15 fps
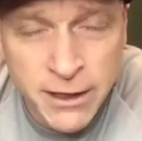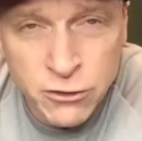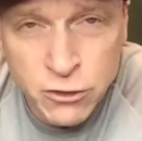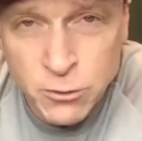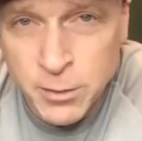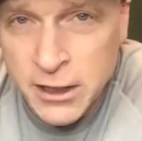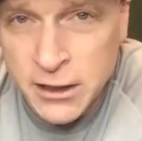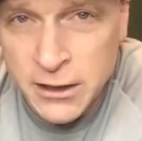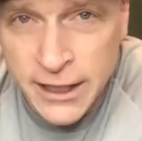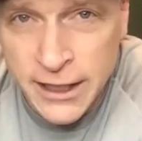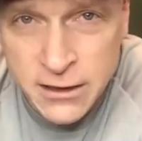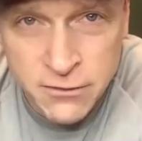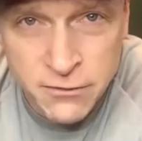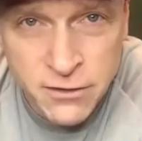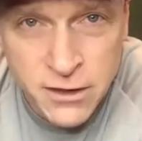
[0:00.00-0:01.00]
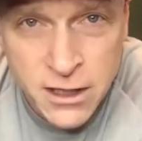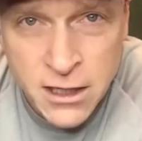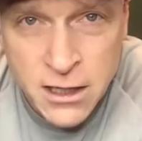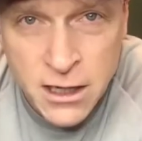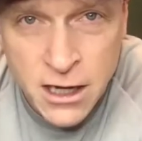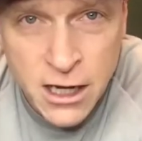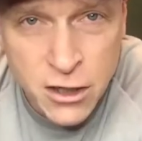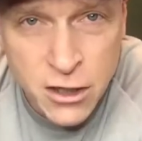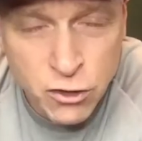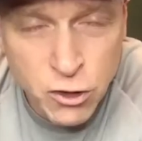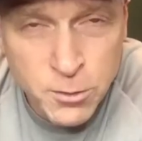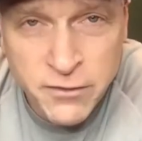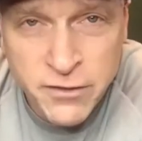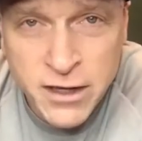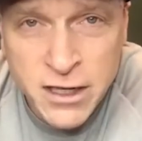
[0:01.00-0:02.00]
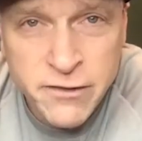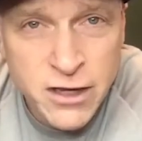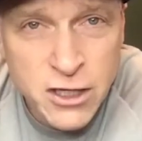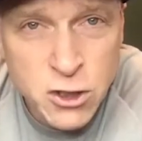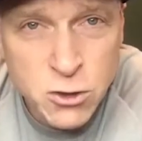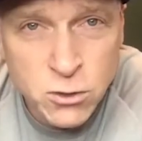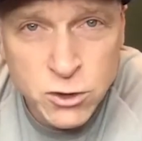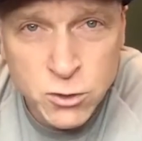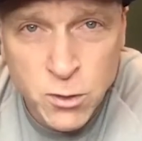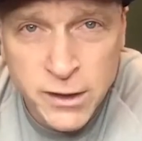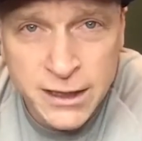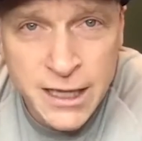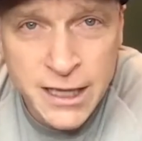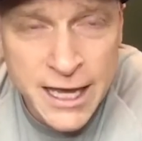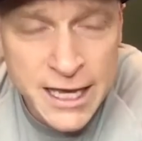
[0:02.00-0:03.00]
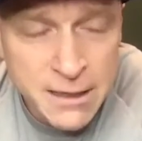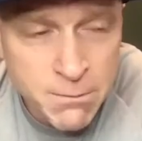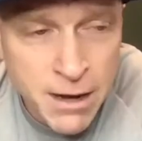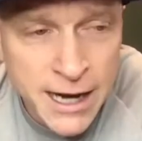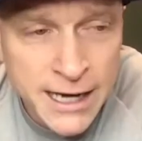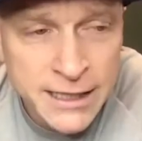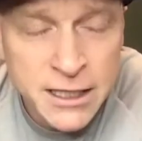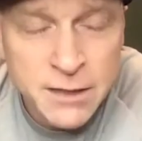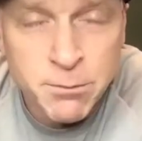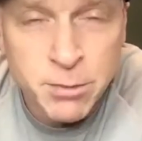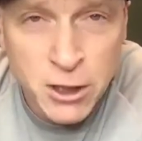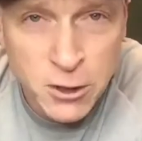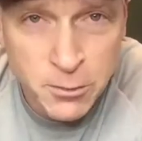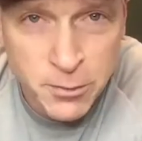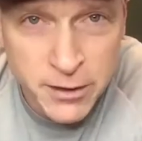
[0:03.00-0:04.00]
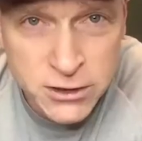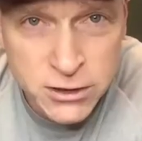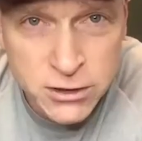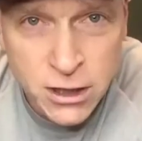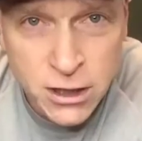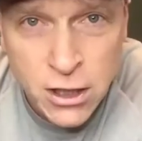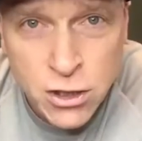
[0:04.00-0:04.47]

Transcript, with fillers: group, a collective, a group of individuals with like-minded purpose